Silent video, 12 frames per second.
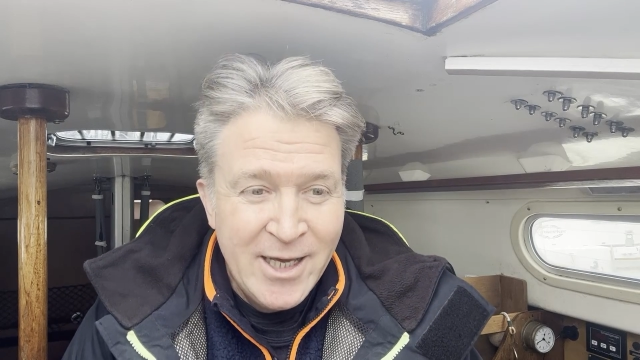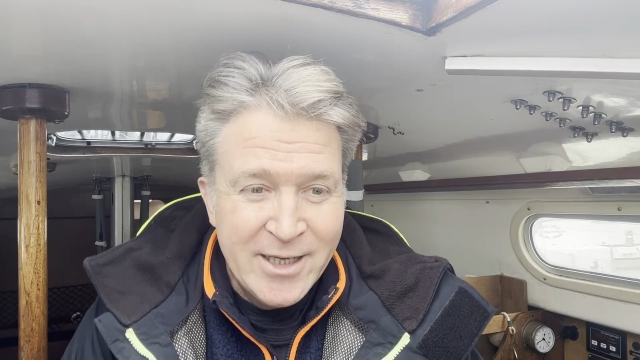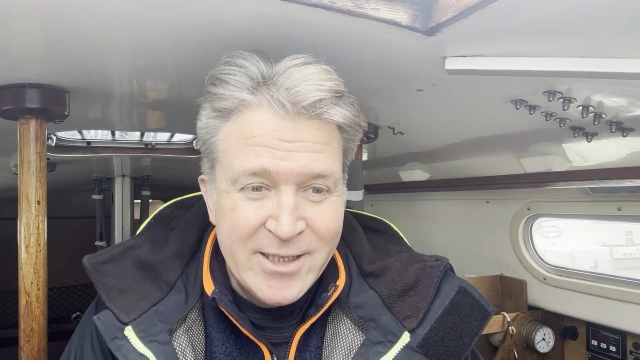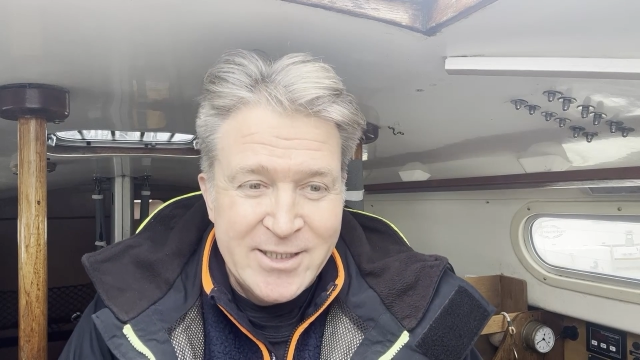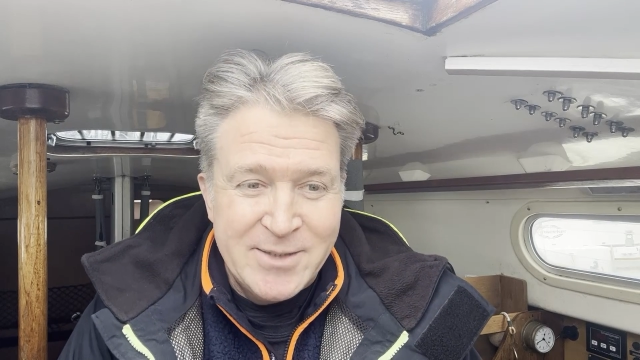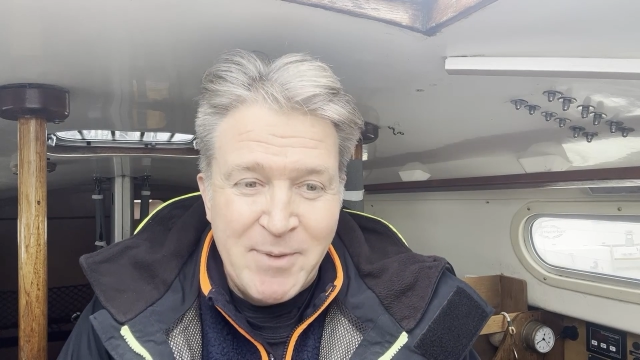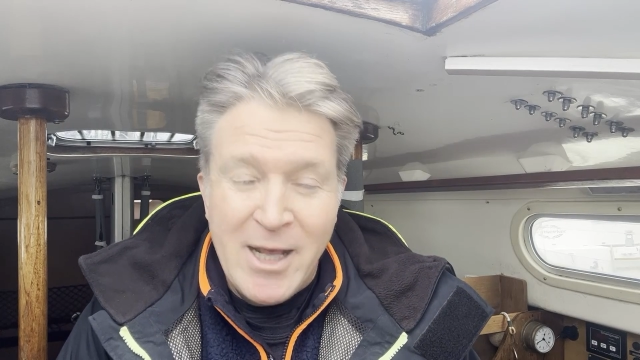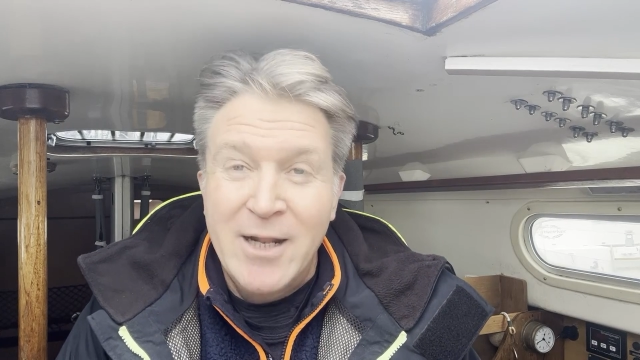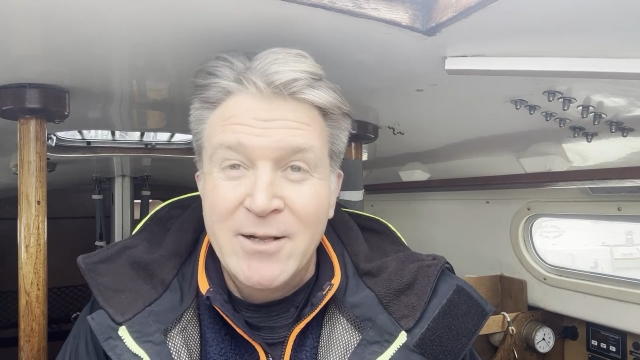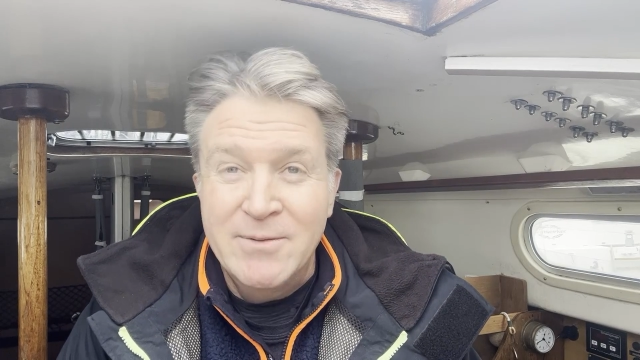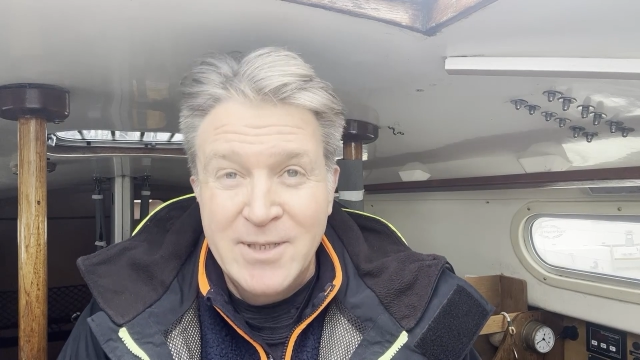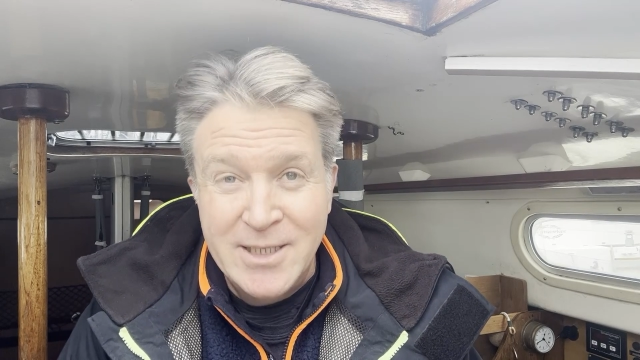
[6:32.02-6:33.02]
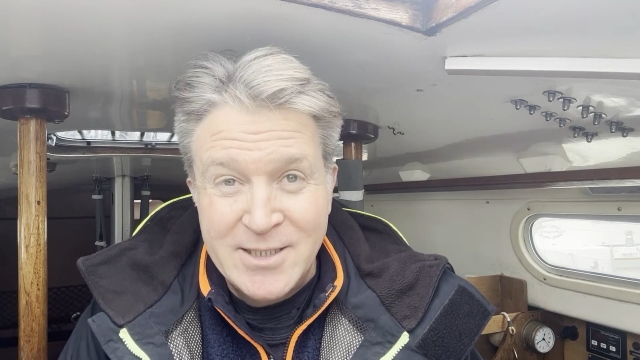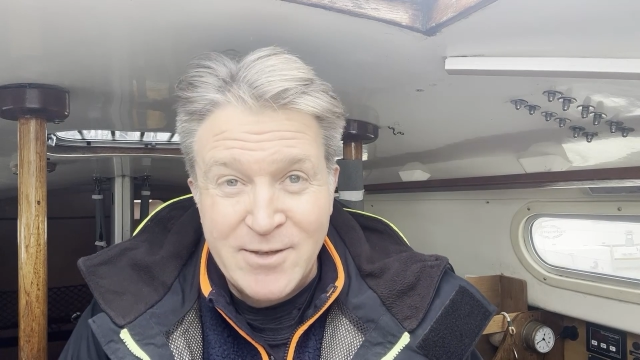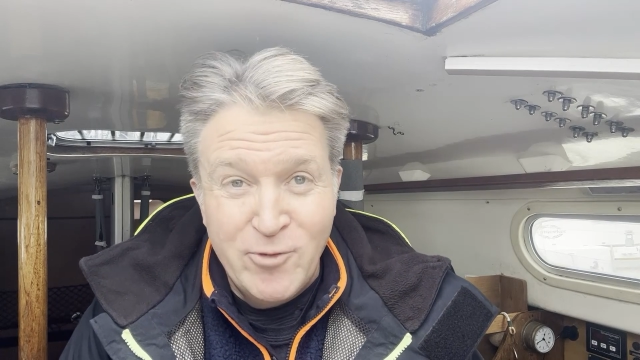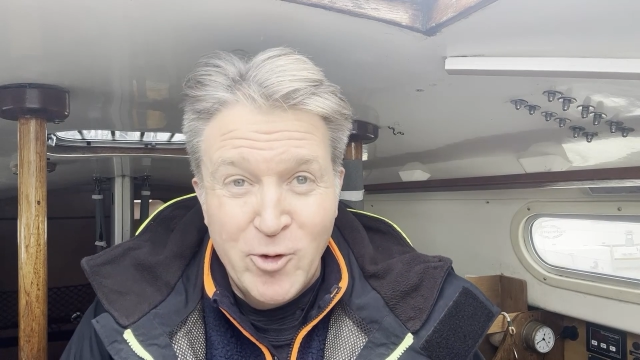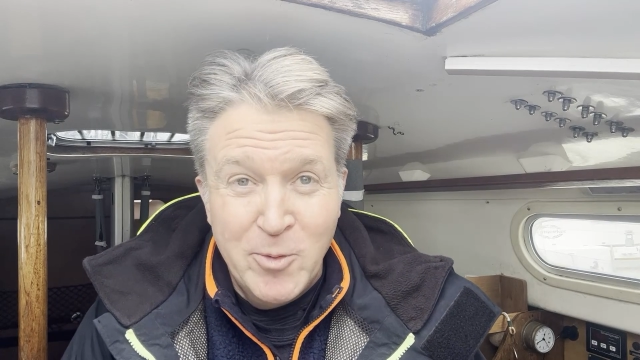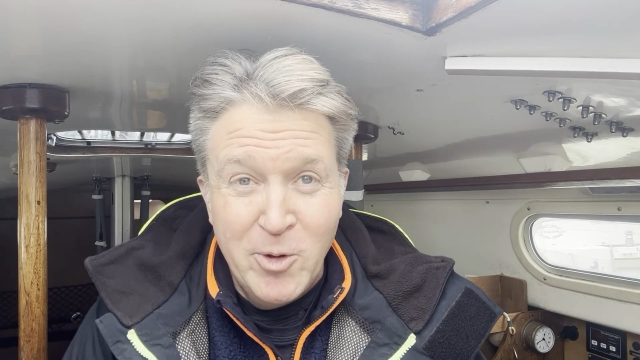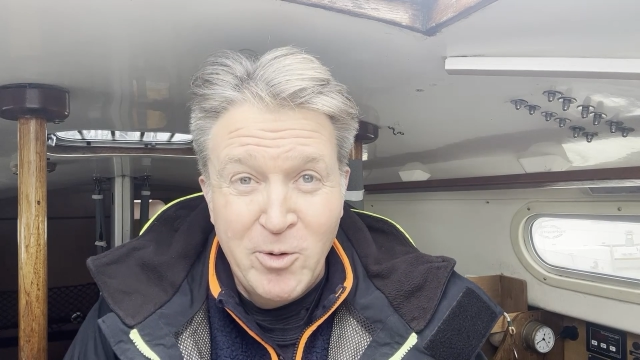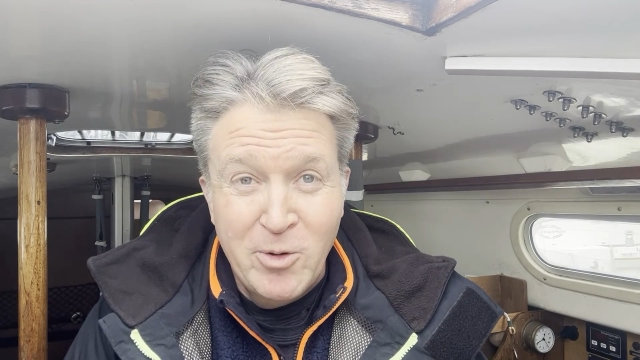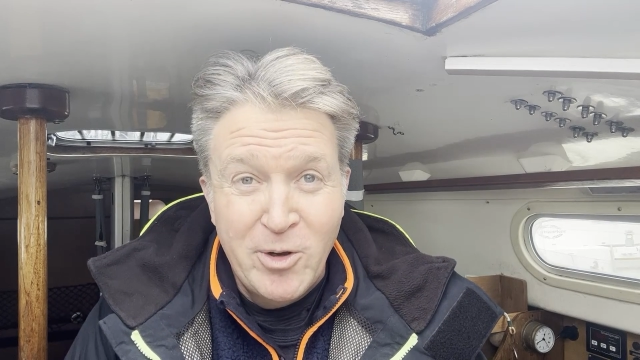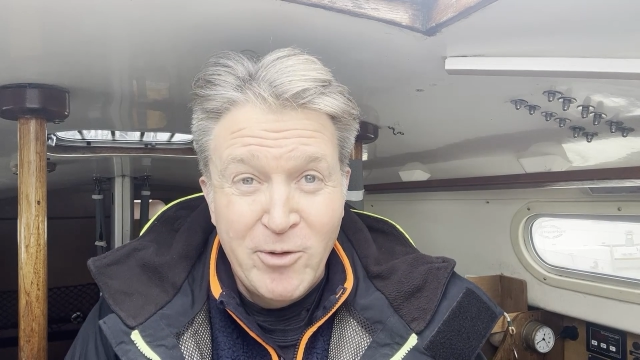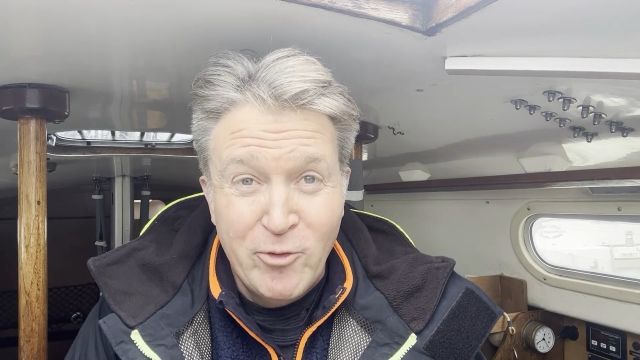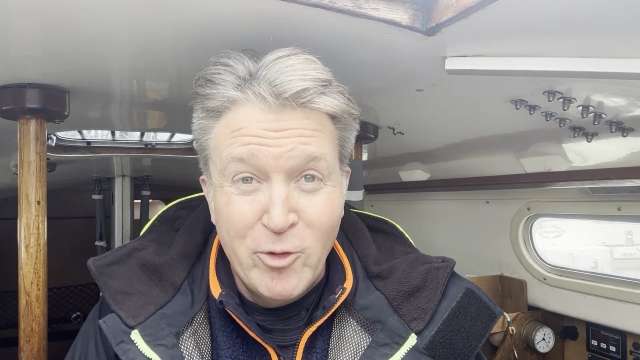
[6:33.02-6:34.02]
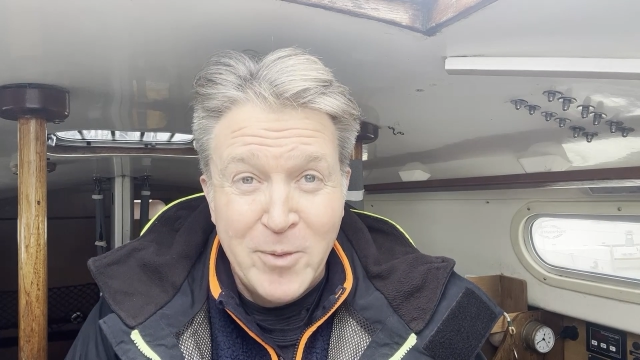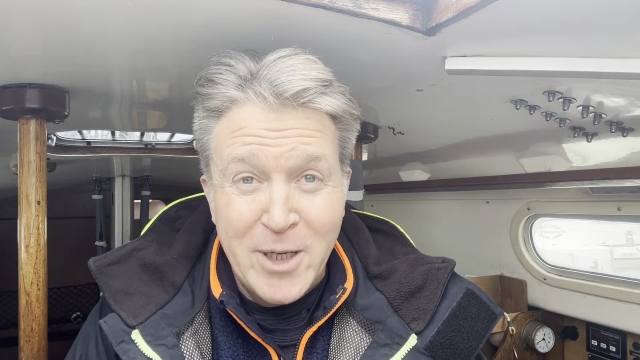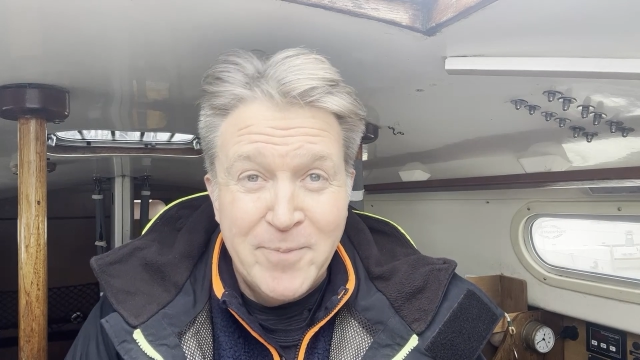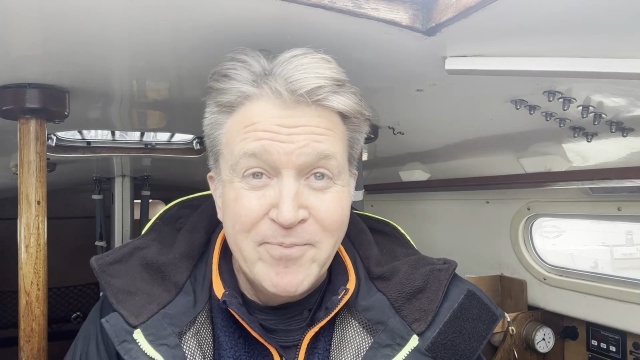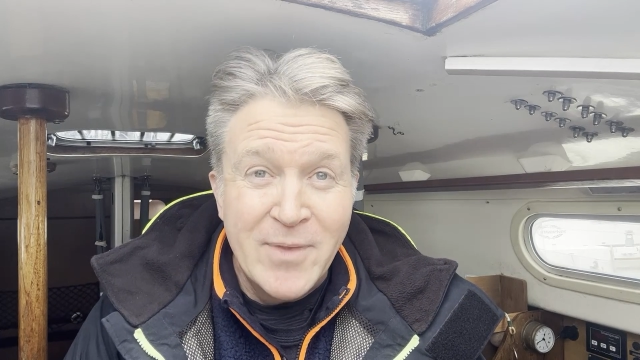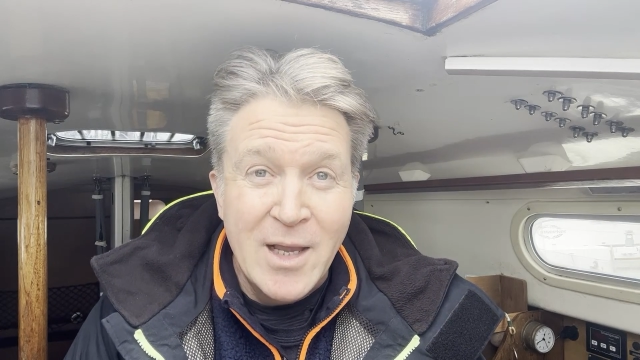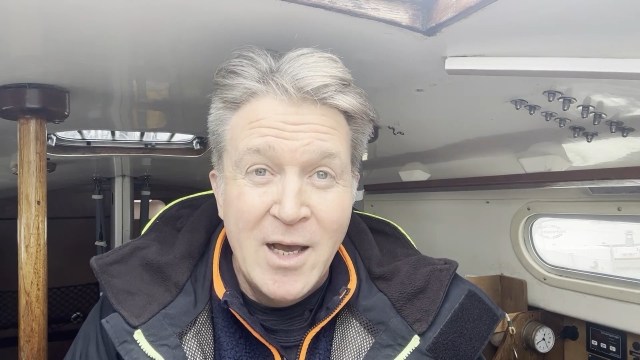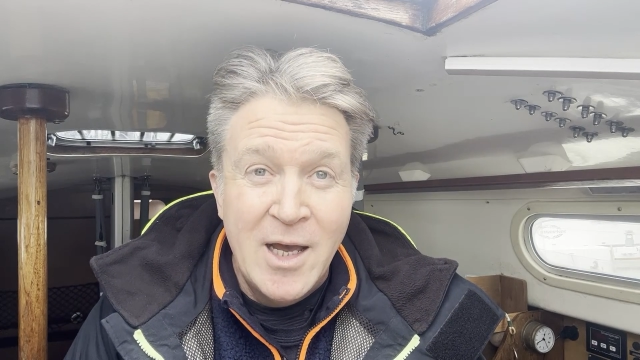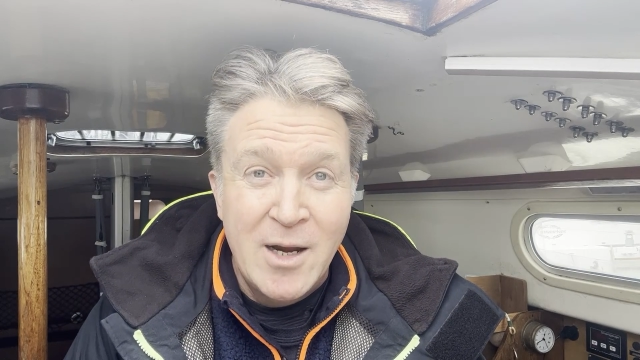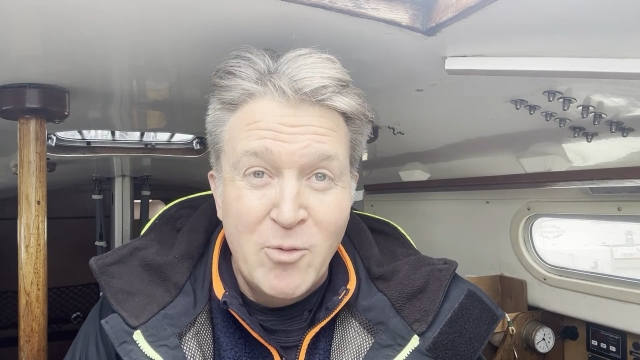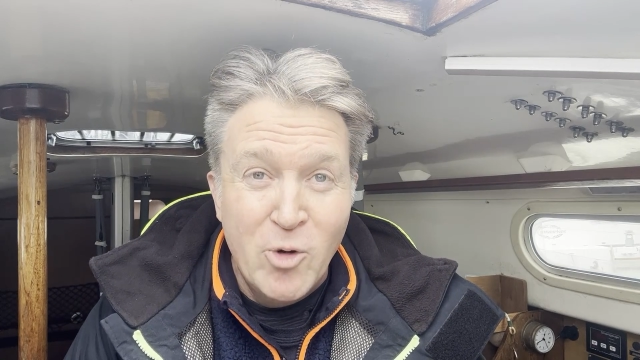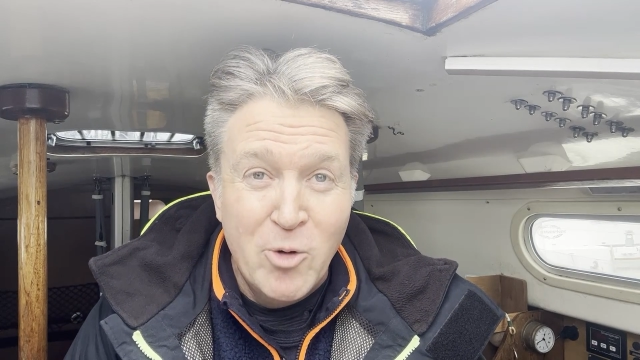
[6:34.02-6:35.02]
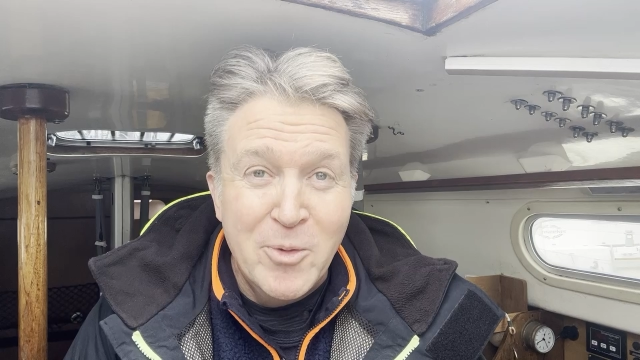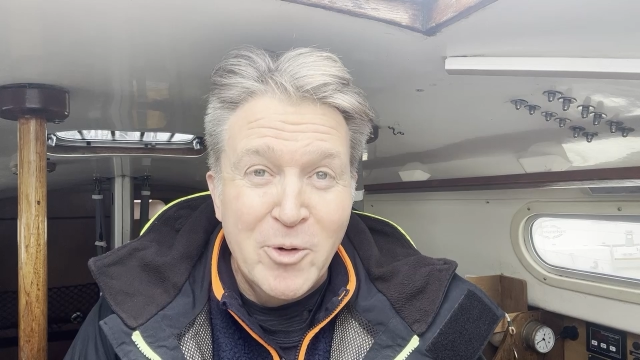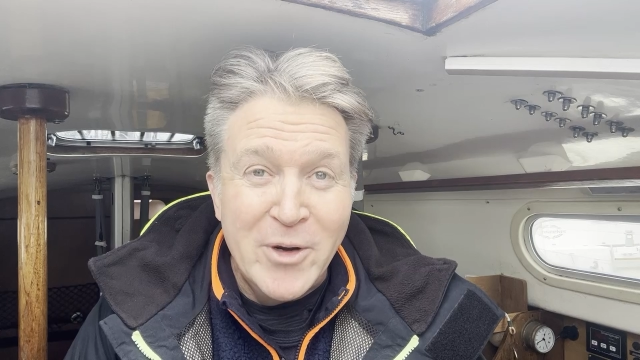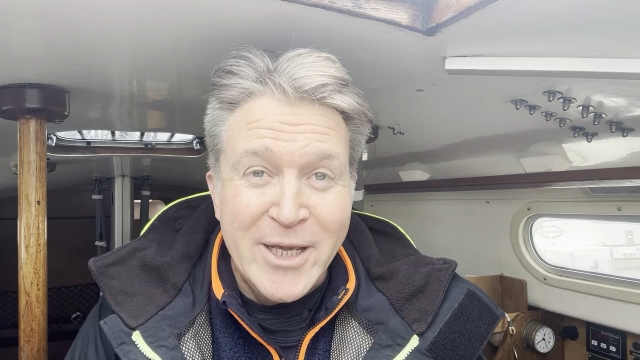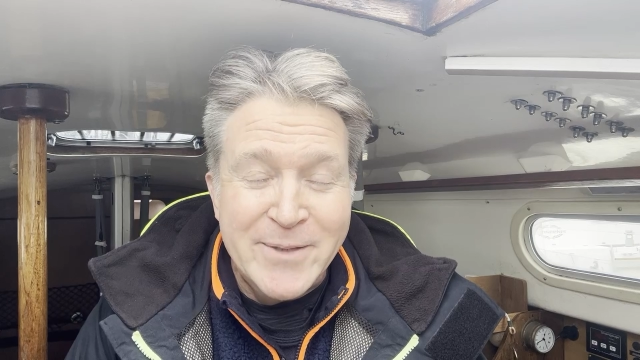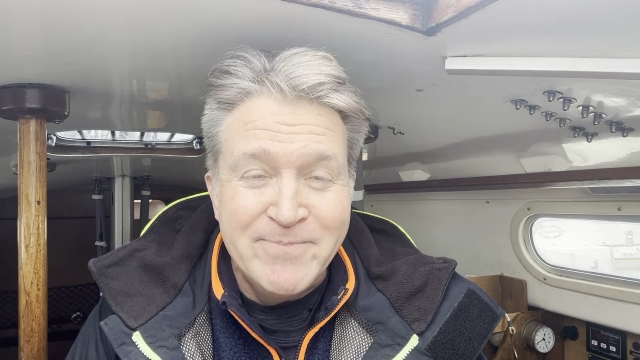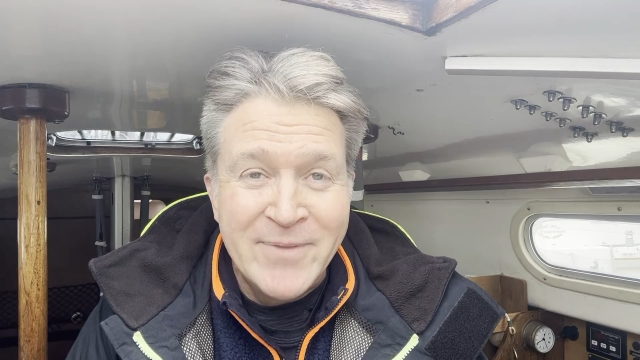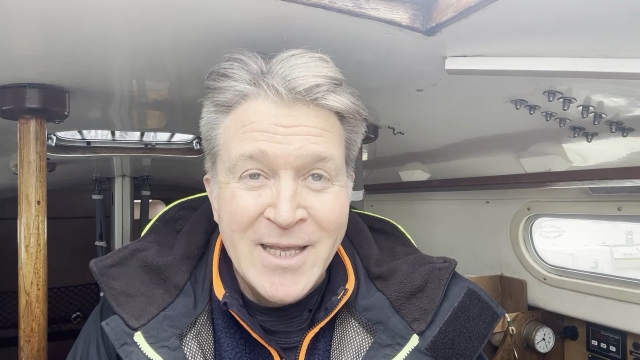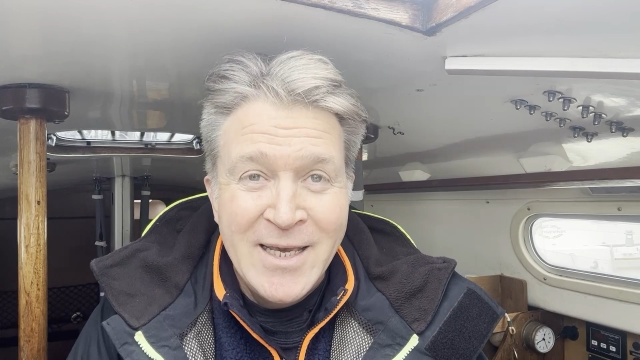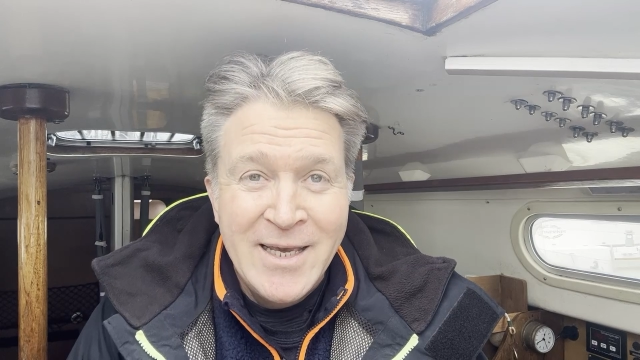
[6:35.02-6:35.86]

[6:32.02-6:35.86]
because Mel is a former Royal Marine,